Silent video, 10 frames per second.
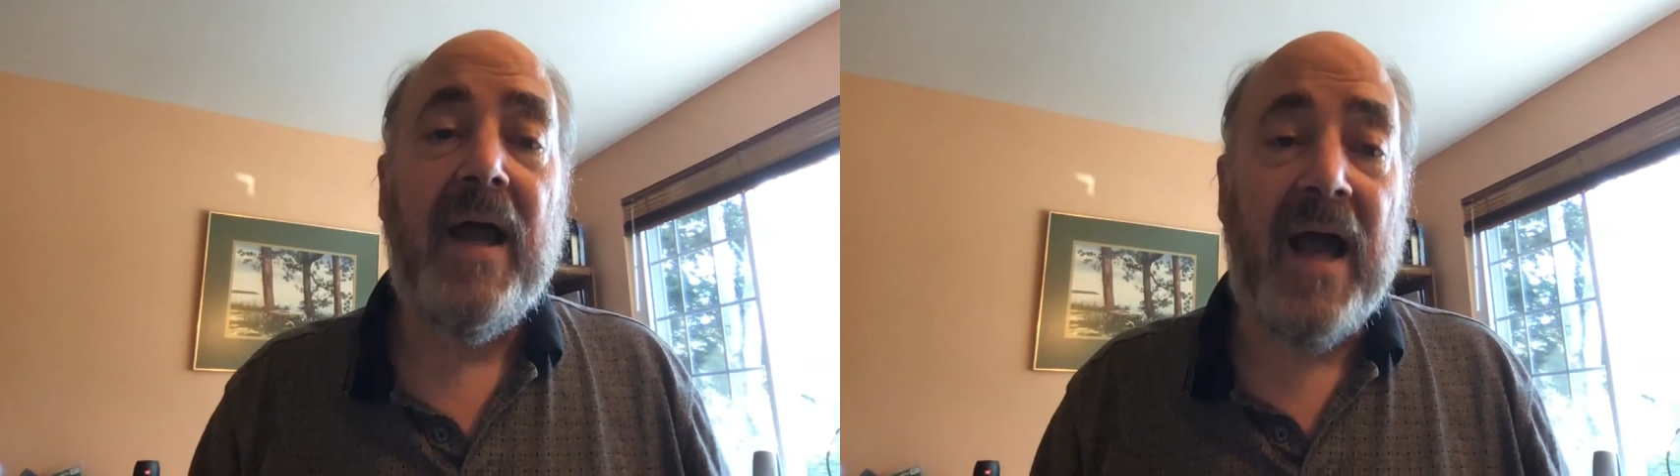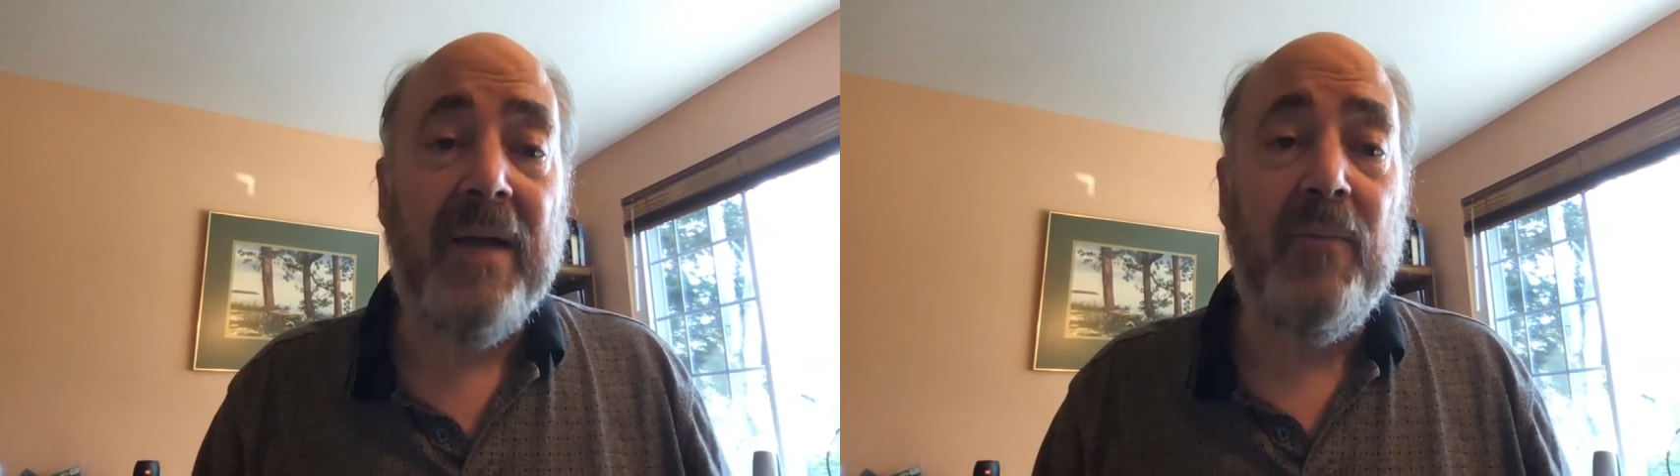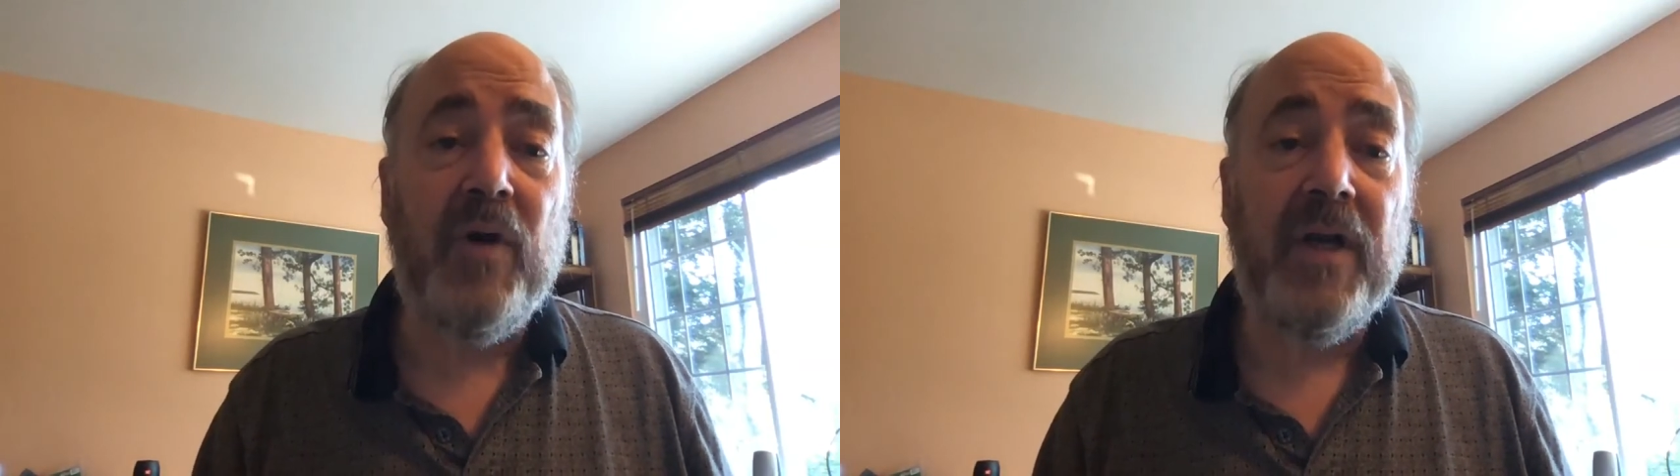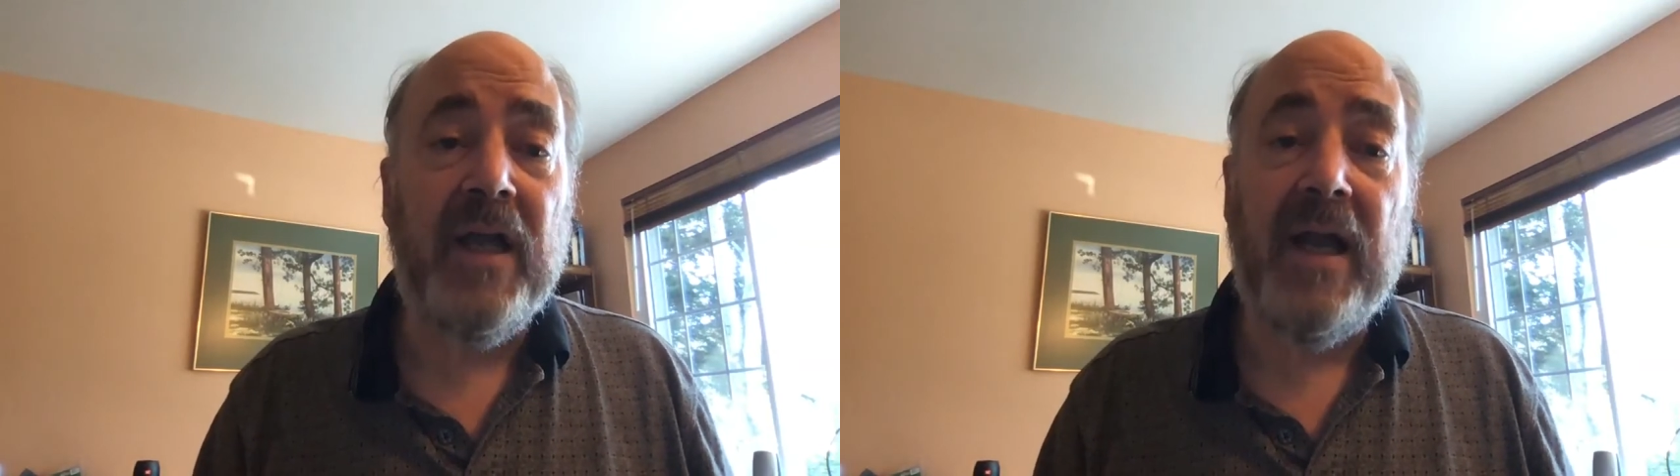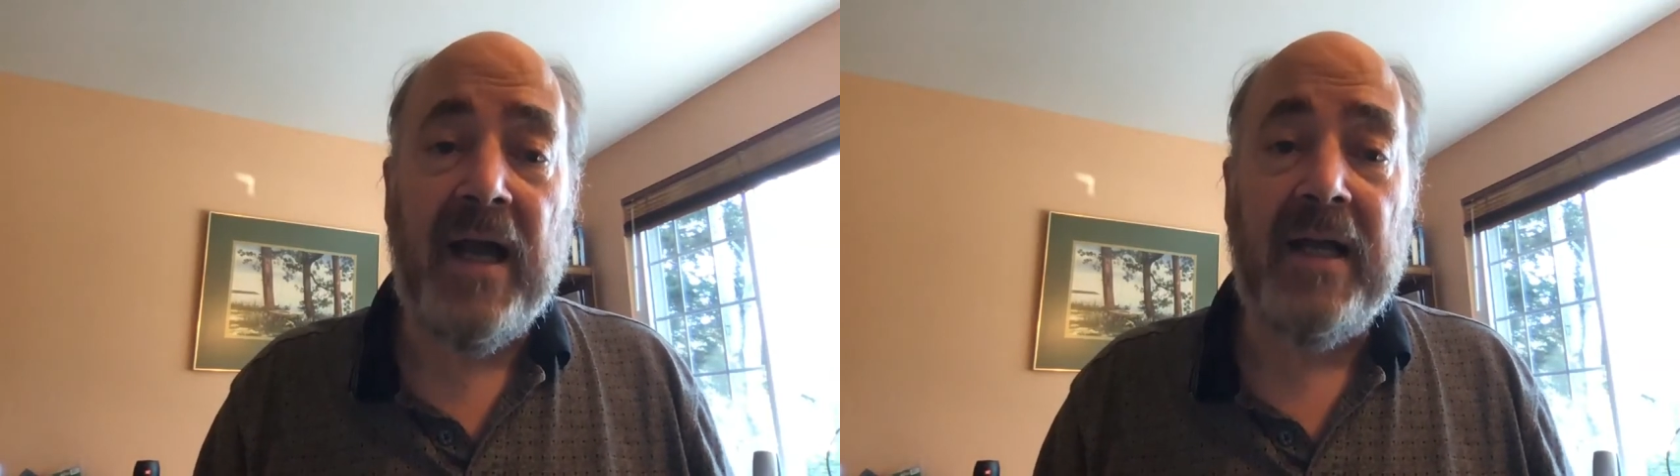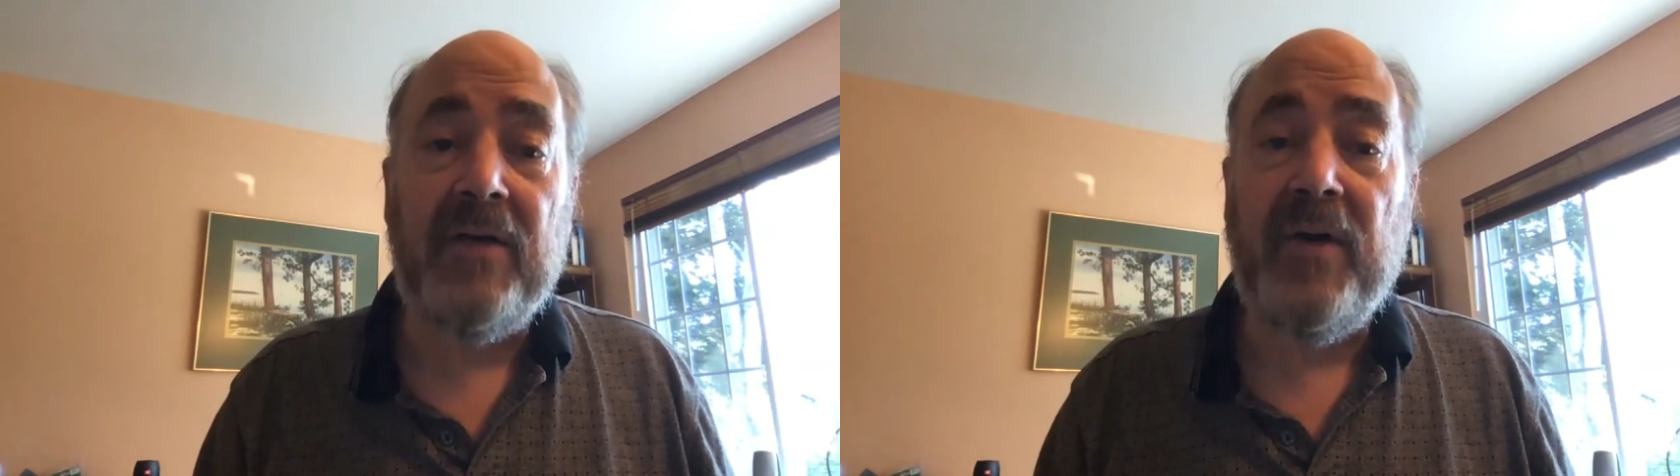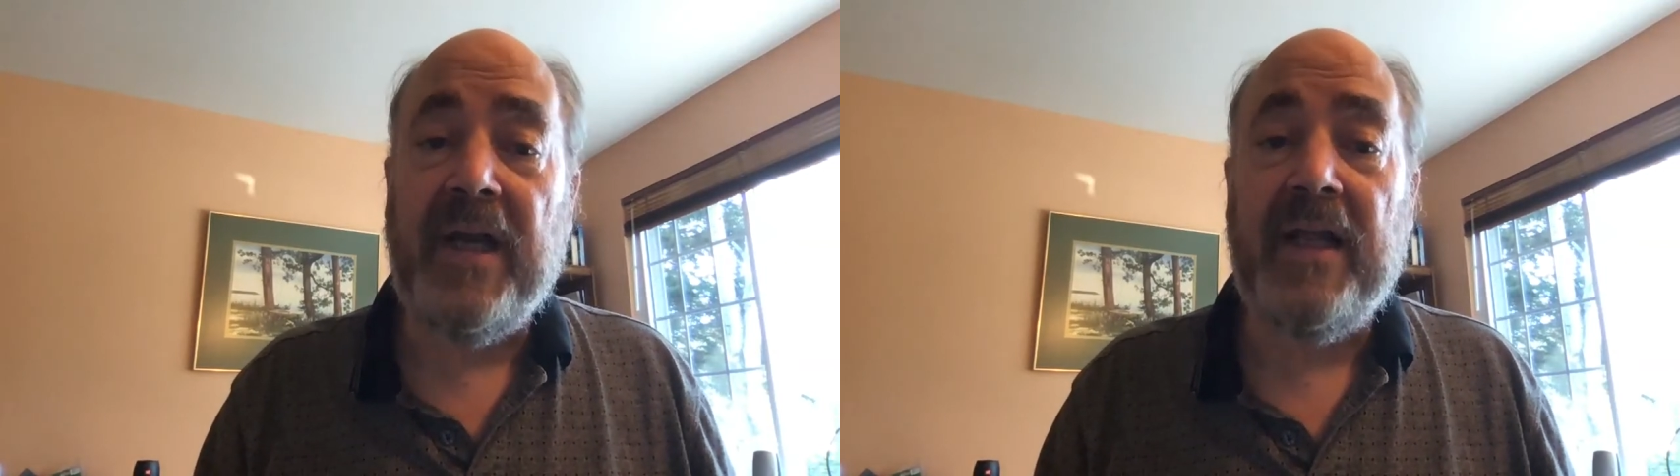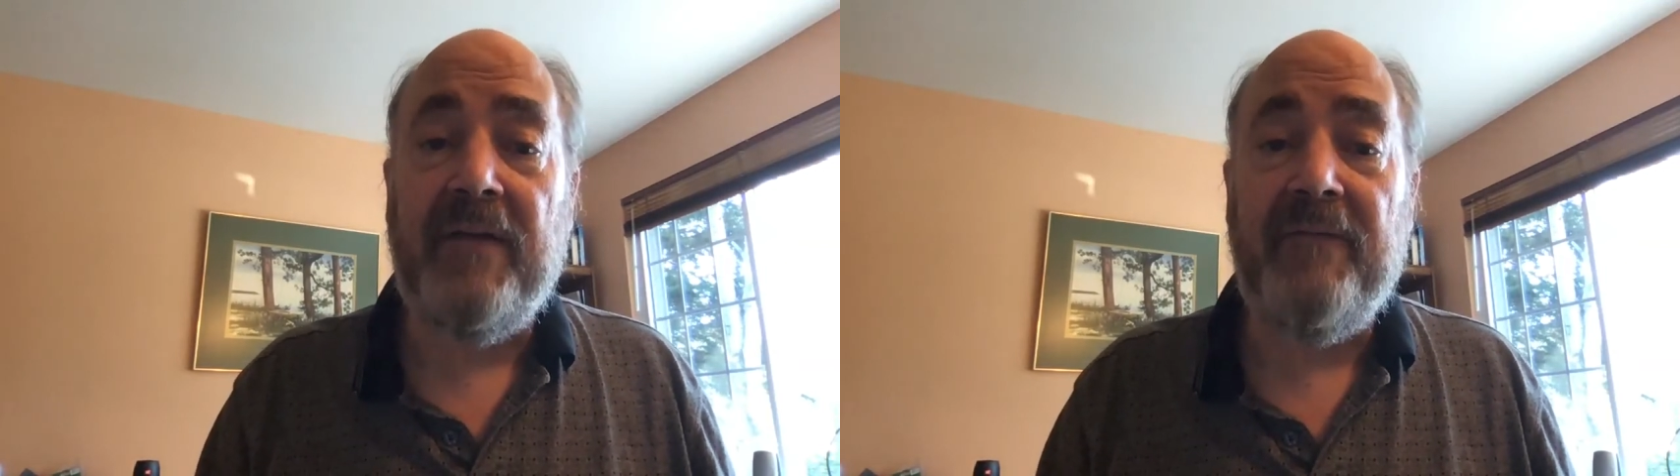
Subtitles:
I'm working on creating an